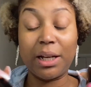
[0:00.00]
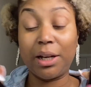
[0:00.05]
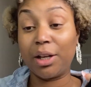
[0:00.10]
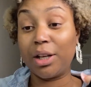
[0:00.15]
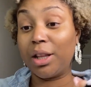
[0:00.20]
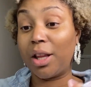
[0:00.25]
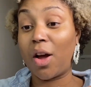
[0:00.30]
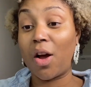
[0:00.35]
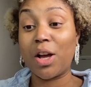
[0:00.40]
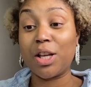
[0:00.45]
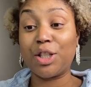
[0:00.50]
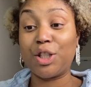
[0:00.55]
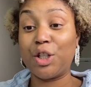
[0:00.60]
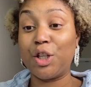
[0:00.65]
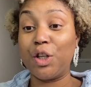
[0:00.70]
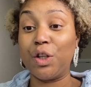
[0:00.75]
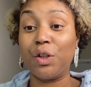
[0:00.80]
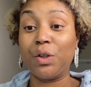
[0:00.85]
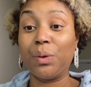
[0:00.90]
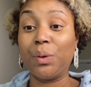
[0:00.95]
gloss
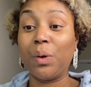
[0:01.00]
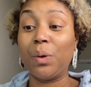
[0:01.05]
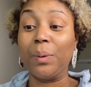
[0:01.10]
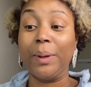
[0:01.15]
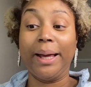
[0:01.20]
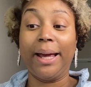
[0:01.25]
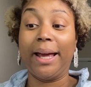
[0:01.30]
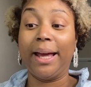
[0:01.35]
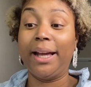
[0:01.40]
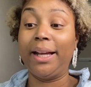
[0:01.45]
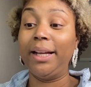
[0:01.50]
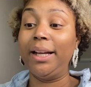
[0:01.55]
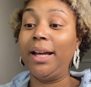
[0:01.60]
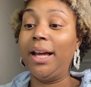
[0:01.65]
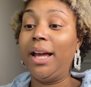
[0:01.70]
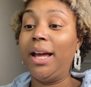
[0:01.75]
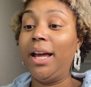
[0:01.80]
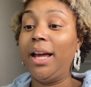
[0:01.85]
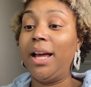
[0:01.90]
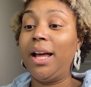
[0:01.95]
too, okay?
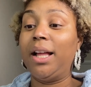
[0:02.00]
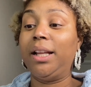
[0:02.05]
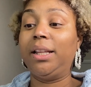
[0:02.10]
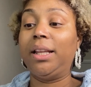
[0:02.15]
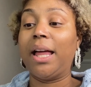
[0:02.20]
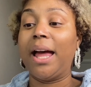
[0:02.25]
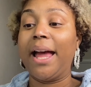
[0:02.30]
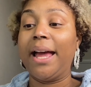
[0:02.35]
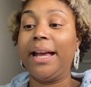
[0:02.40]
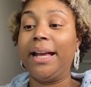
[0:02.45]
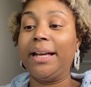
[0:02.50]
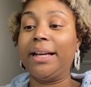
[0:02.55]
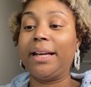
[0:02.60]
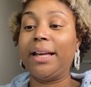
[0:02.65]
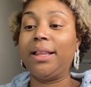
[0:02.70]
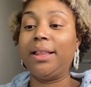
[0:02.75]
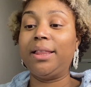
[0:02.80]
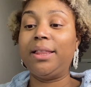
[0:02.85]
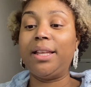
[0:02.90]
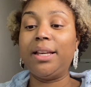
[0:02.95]
Like,
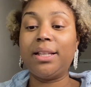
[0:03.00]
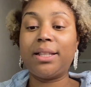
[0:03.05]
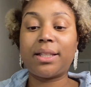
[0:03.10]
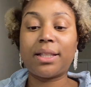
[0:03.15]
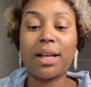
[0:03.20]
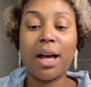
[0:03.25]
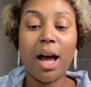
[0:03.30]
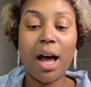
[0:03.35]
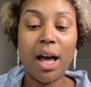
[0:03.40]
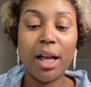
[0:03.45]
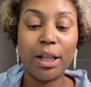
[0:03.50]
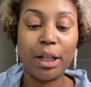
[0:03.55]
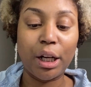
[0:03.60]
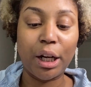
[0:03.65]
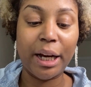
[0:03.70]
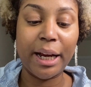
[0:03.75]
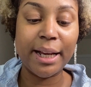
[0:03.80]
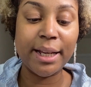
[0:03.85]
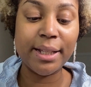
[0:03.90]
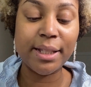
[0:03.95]
this color
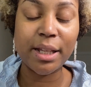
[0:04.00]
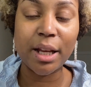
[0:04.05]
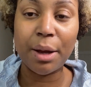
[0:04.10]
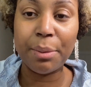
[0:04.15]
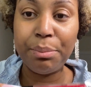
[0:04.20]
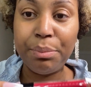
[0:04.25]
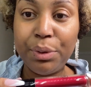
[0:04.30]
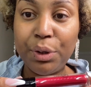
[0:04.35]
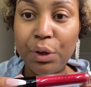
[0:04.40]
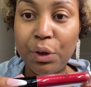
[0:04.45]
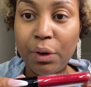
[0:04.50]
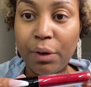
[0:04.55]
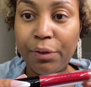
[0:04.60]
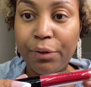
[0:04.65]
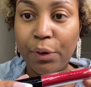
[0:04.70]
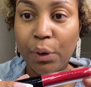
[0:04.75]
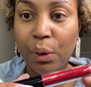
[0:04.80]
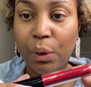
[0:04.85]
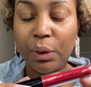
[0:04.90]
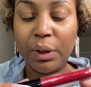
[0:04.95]
is a
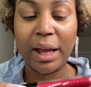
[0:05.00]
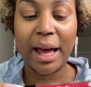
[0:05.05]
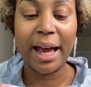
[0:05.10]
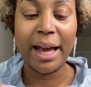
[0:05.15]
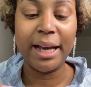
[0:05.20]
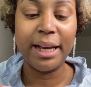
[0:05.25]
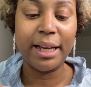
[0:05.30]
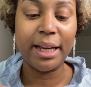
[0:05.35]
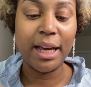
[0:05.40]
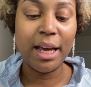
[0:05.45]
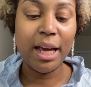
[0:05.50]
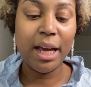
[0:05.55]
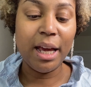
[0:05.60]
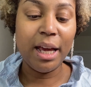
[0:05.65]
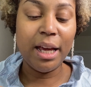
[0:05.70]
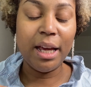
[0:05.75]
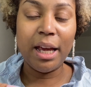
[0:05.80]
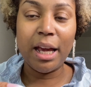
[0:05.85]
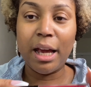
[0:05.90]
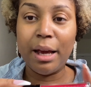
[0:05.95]
beautiful, like,
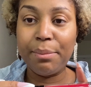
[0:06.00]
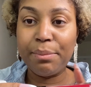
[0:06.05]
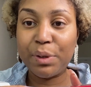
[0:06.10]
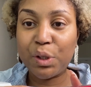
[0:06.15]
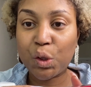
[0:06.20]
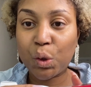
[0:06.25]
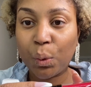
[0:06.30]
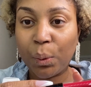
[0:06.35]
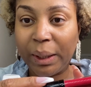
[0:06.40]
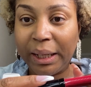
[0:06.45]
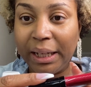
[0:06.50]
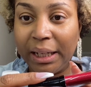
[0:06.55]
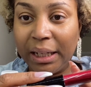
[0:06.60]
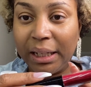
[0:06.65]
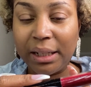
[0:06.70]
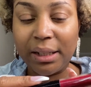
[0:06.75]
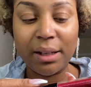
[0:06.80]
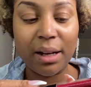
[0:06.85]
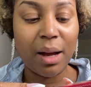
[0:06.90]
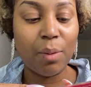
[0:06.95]
in
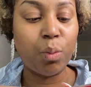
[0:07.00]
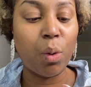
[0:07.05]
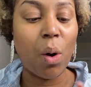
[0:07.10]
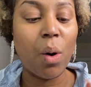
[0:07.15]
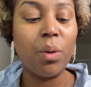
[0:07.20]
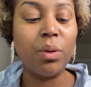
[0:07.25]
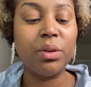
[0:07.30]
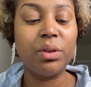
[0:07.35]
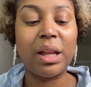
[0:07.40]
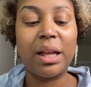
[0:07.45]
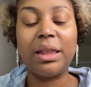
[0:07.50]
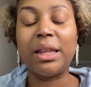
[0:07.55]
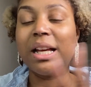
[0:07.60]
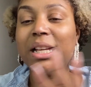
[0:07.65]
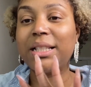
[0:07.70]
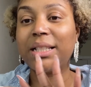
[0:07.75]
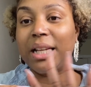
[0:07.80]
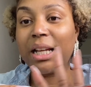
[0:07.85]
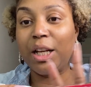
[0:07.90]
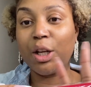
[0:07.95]
between. Well,
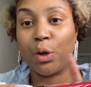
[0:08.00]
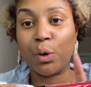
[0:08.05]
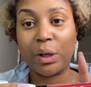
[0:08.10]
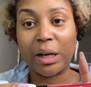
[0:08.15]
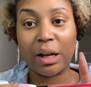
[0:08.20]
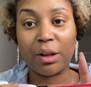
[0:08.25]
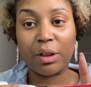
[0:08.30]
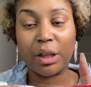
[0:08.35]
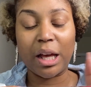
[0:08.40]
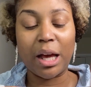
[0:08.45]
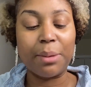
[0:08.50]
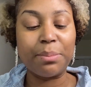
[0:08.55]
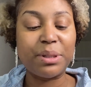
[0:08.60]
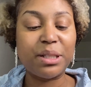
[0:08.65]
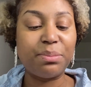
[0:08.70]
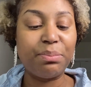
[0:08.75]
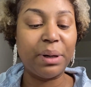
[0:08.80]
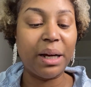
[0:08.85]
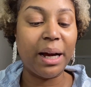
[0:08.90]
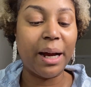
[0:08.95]
let's get it on our lips,
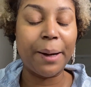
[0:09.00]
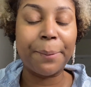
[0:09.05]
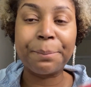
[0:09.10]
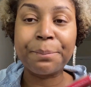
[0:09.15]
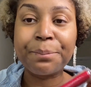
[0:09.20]
but